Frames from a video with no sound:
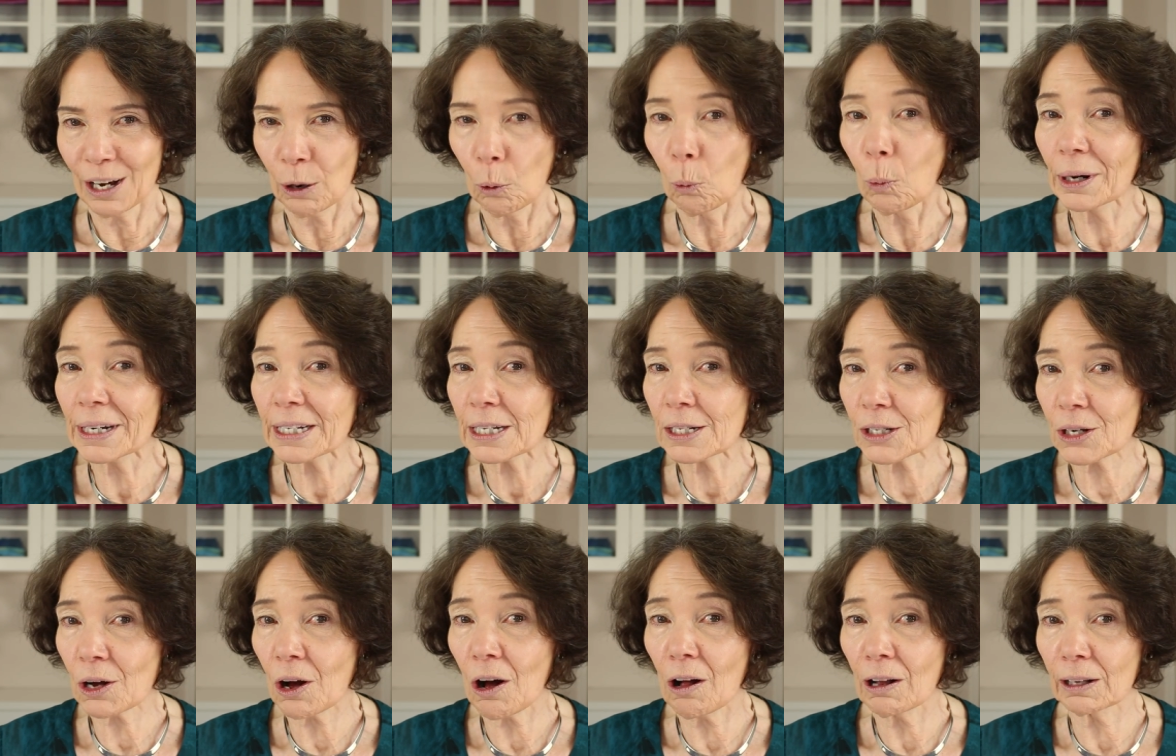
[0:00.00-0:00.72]
One
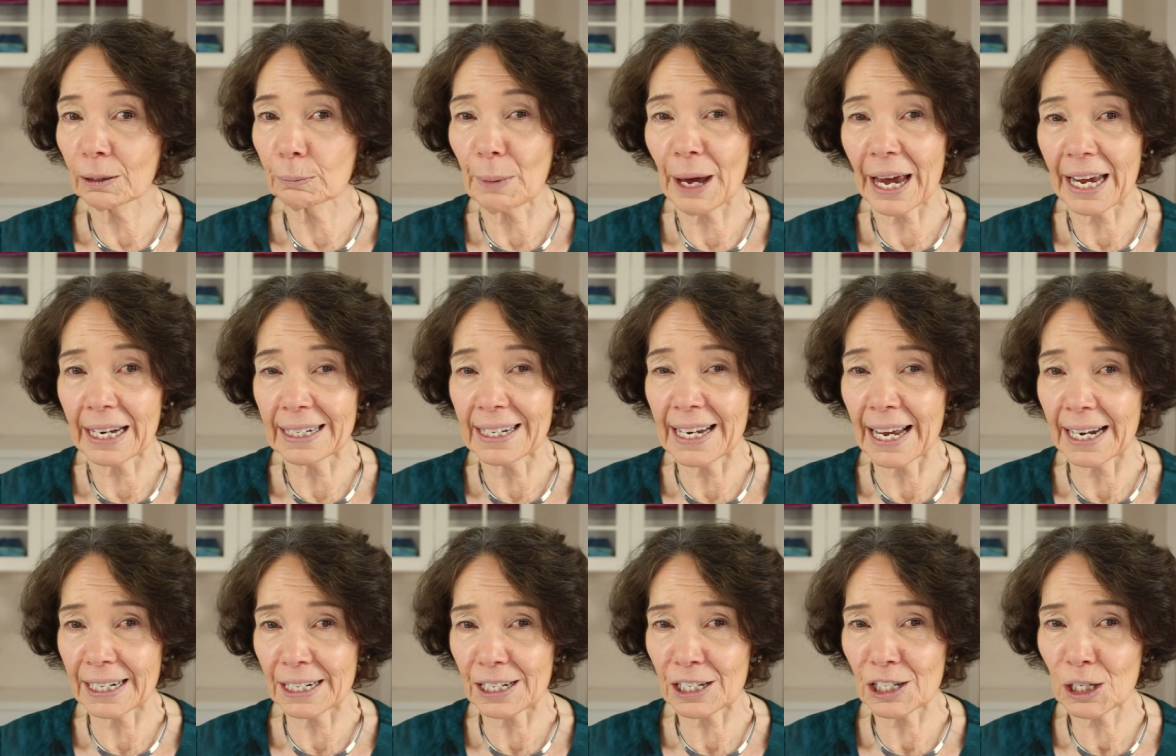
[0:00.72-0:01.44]
is called
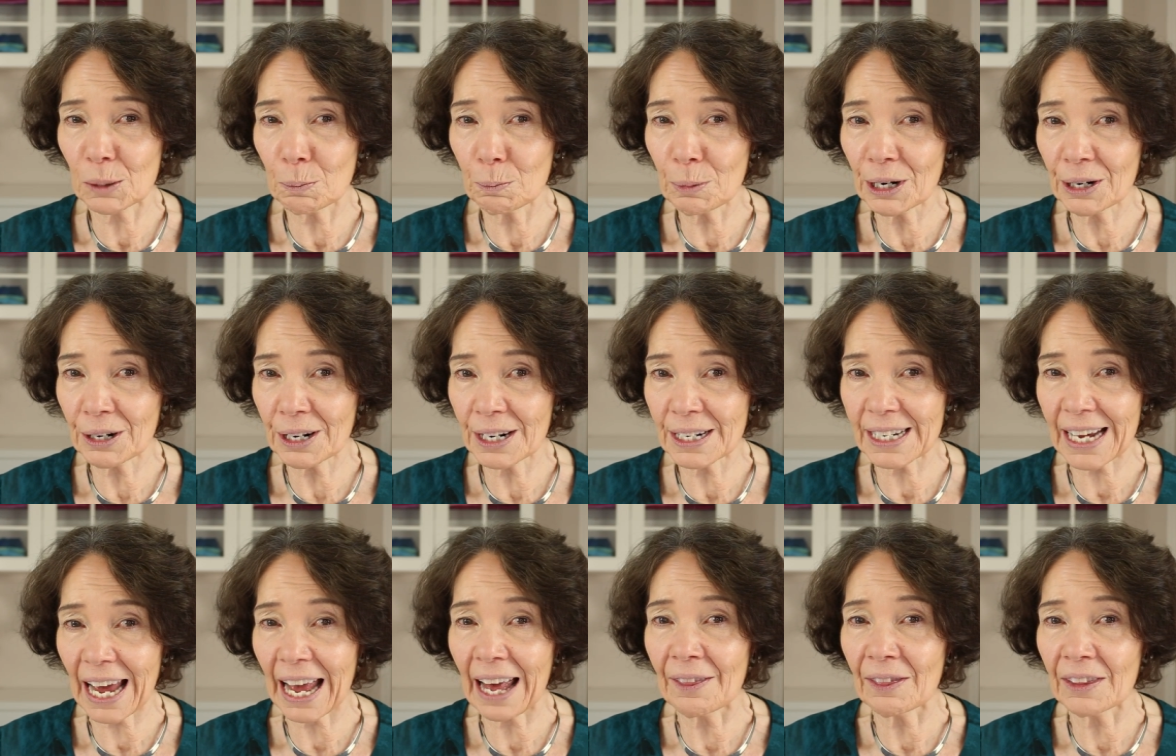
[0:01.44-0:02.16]
Magnetic
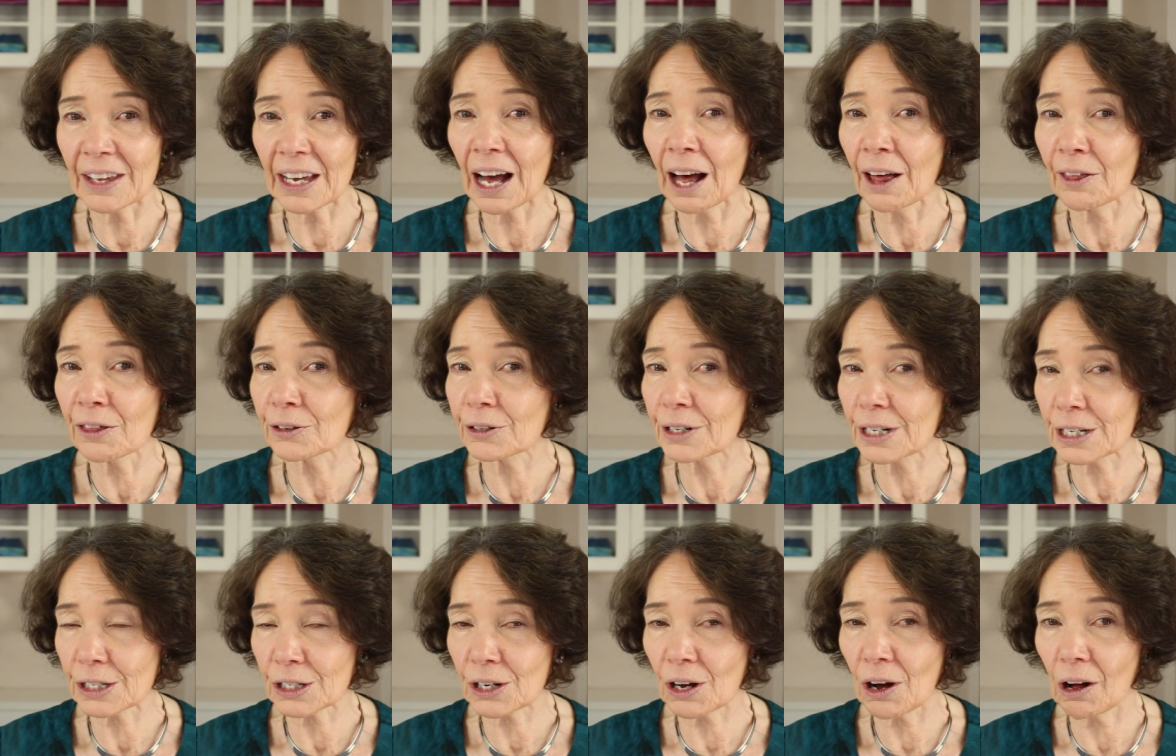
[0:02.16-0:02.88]
Spirit, and the other
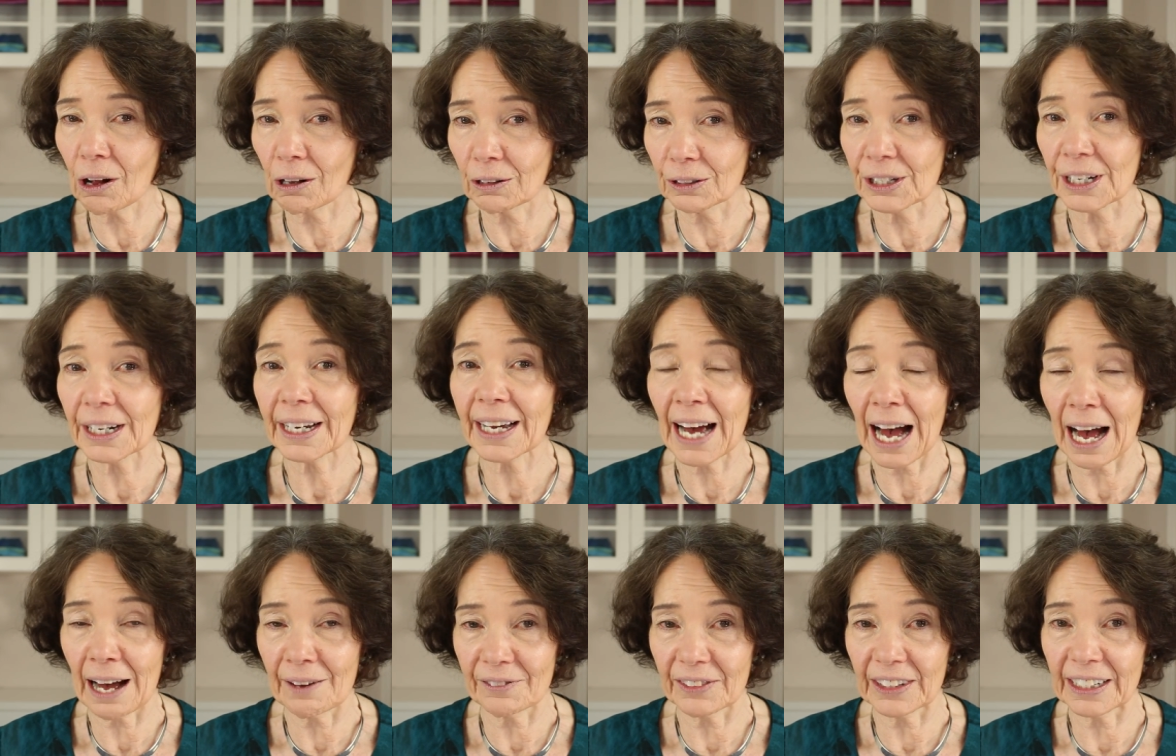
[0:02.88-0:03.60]
is called
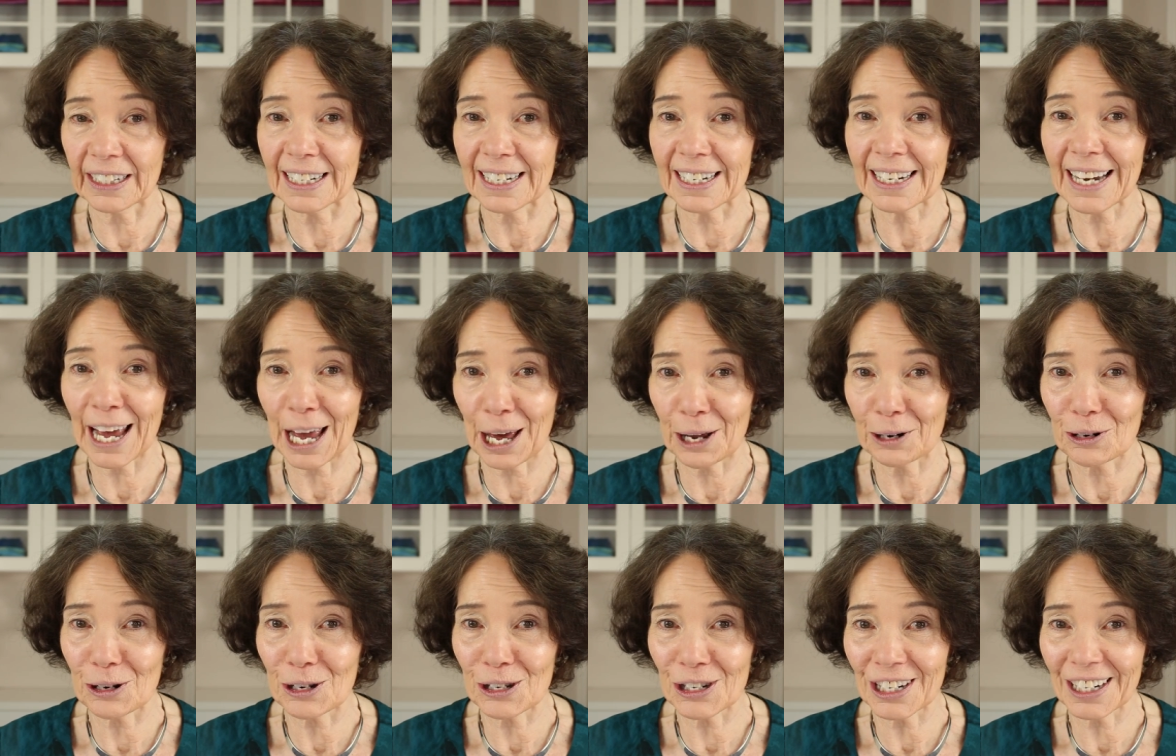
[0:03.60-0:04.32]
Confident
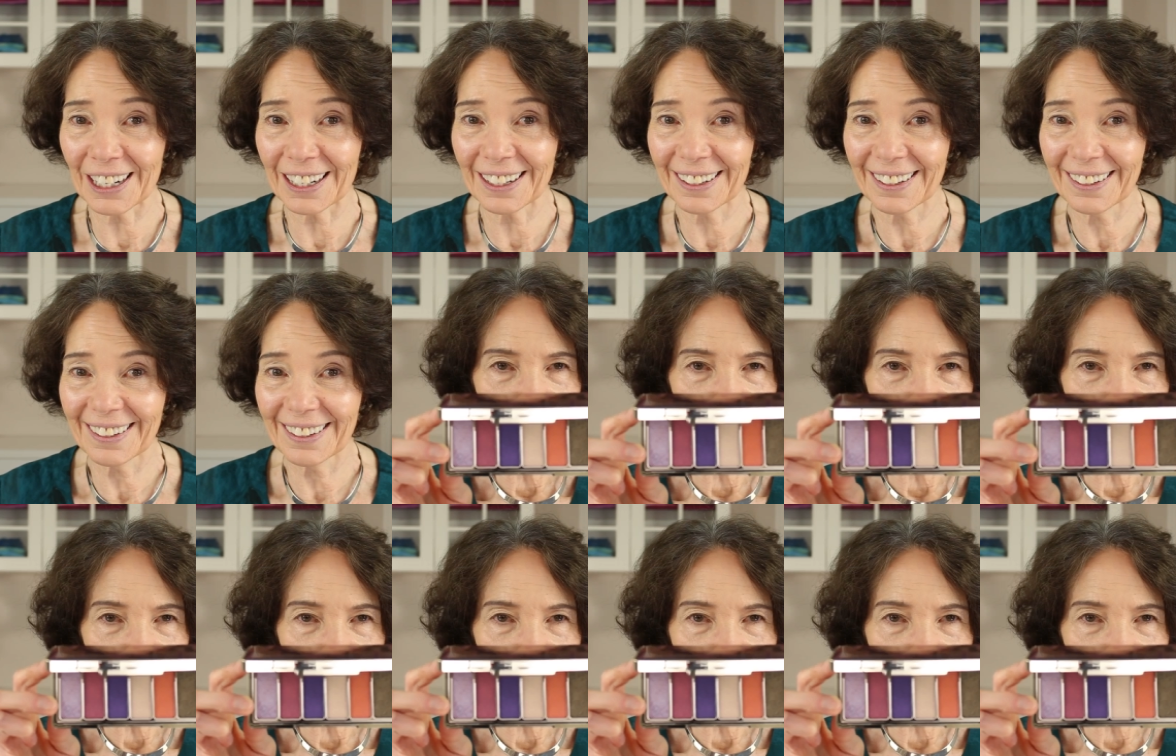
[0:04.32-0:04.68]
Energy.